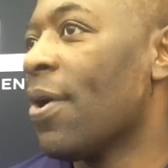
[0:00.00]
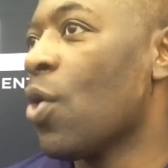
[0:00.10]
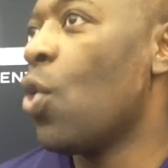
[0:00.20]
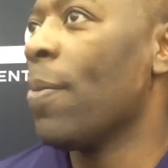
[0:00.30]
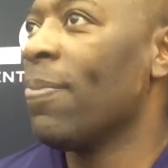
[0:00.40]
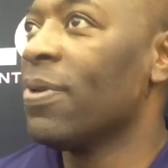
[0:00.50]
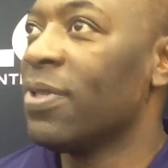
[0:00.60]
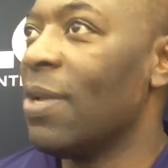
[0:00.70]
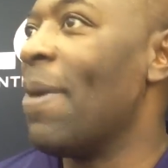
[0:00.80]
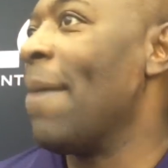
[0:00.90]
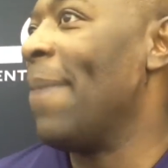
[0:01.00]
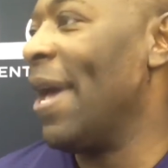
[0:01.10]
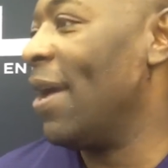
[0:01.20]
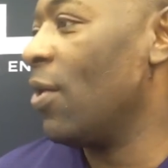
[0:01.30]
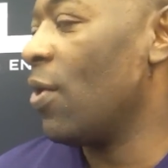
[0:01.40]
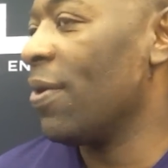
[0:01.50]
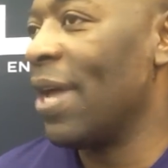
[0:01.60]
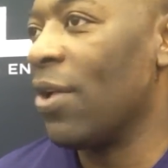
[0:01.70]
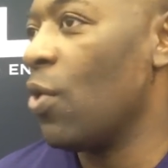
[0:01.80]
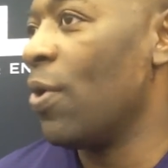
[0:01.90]
going semi-bad or
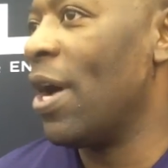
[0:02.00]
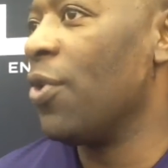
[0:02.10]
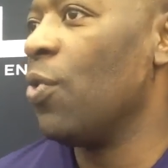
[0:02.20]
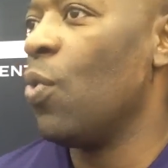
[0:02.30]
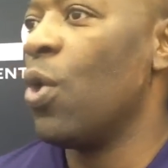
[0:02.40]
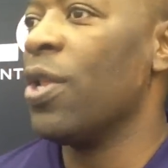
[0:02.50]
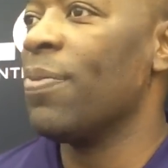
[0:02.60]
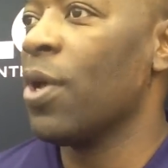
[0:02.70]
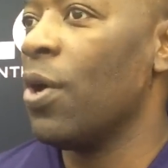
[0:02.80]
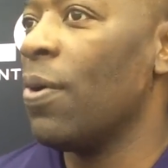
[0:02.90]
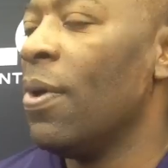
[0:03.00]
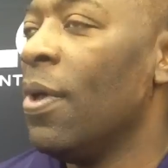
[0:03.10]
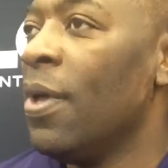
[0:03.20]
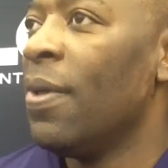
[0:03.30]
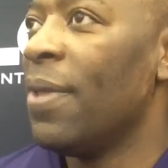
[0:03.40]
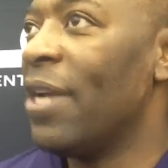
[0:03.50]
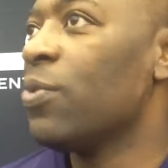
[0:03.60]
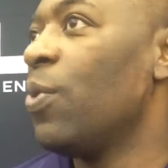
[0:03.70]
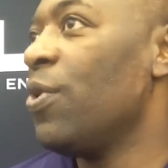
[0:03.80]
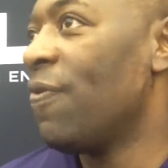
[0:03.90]
not going how you wanted to go.
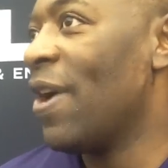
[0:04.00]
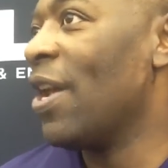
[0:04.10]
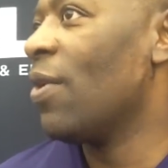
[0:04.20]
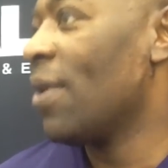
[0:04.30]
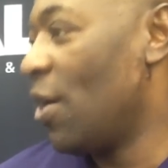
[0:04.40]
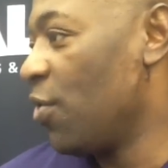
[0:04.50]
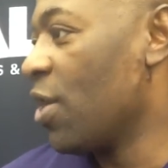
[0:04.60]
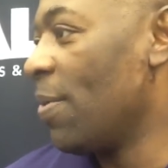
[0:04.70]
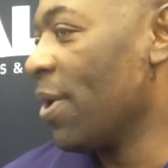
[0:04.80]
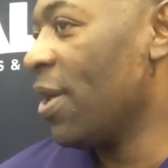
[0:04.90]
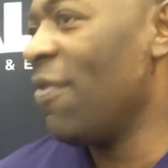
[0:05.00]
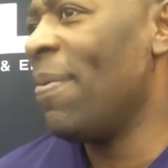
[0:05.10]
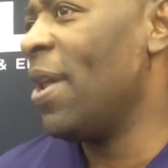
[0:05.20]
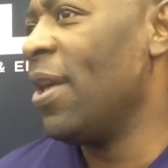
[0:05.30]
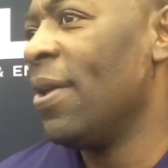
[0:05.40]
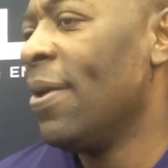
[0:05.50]
That's when you find out how you come together. Everybody,